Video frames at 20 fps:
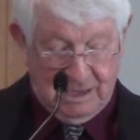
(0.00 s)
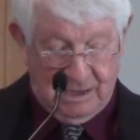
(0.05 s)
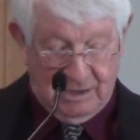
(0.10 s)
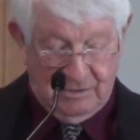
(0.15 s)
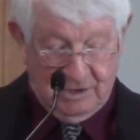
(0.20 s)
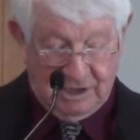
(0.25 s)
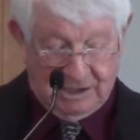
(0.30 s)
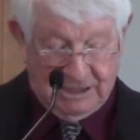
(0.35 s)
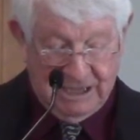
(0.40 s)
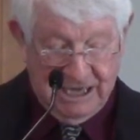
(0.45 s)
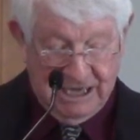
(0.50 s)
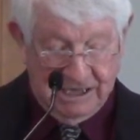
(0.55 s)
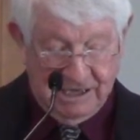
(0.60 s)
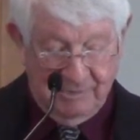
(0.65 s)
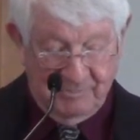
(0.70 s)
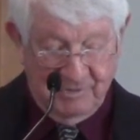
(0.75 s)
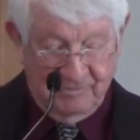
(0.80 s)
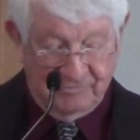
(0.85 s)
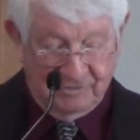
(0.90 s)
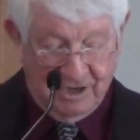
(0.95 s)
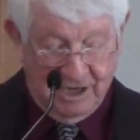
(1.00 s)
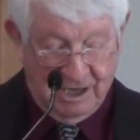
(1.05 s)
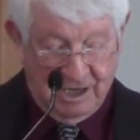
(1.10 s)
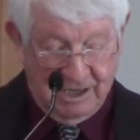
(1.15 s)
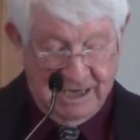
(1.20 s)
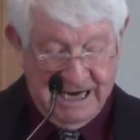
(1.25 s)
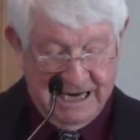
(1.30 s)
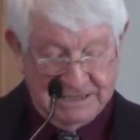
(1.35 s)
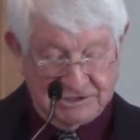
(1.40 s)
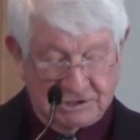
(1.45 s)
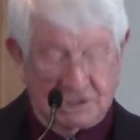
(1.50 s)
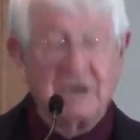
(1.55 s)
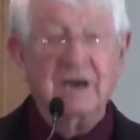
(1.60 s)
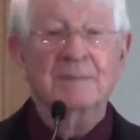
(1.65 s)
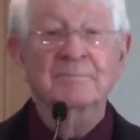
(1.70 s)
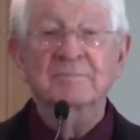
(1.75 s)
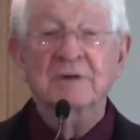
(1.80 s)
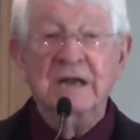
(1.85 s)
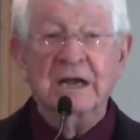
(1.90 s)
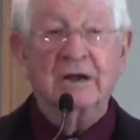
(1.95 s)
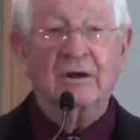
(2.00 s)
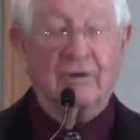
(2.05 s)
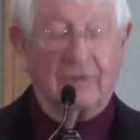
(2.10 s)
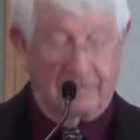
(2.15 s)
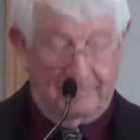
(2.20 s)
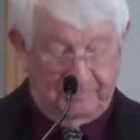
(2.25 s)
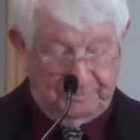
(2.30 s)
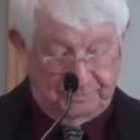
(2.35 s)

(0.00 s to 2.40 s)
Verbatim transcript: The kingdom of God has come near.